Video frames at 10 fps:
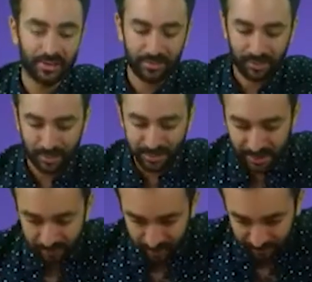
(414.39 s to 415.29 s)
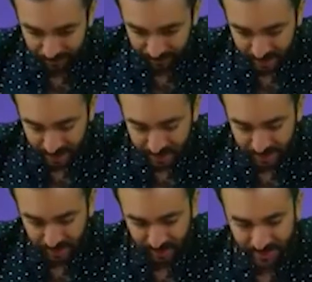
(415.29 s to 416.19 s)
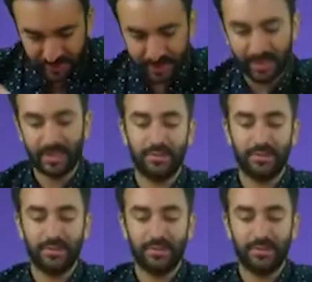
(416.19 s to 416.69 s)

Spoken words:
everything much easier and more simple.